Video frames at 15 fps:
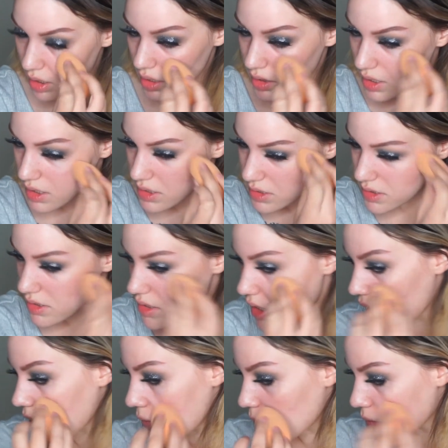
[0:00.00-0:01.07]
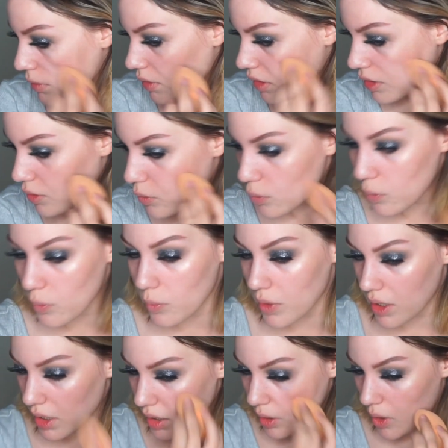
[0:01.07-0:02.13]
They set really
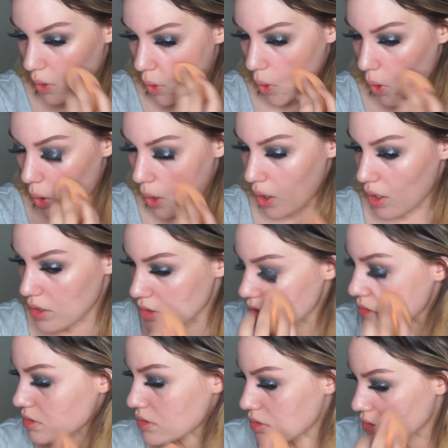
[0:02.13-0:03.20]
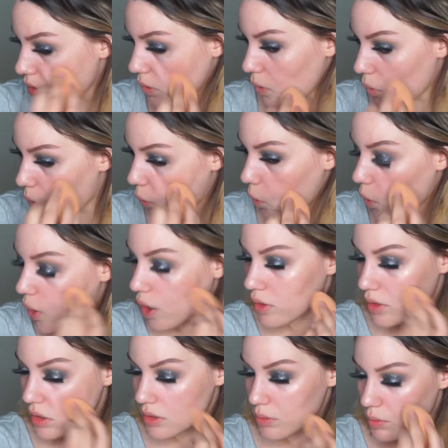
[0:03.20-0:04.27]
quick, so
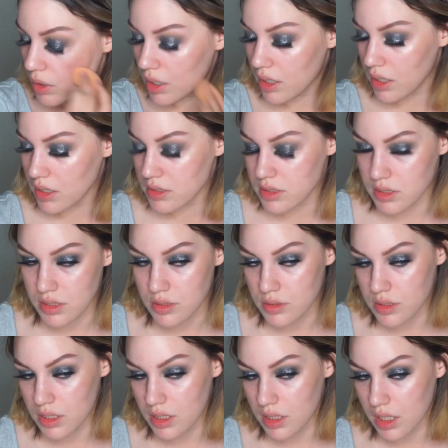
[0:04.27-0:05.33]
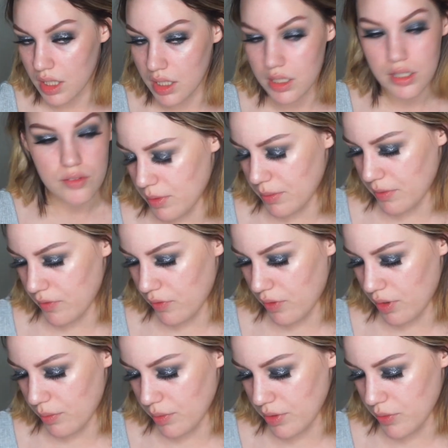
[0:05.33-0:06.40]
that's why I like to use it kind of
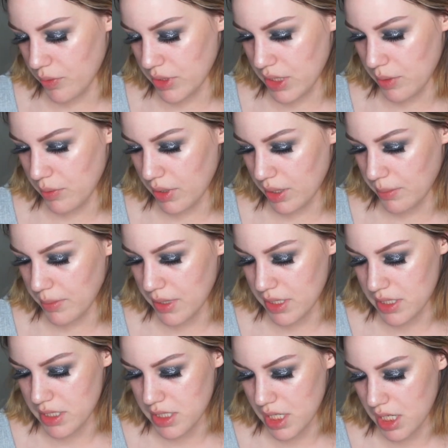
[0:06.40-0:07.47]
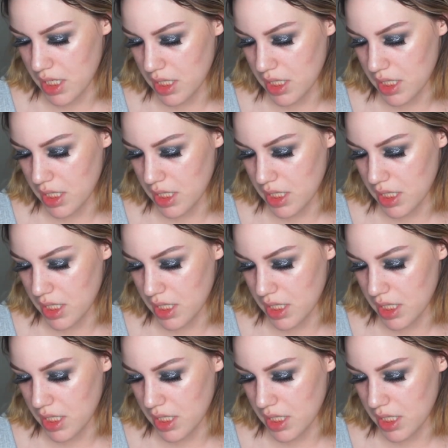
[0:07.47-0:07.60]
before. I wonder what they recommend.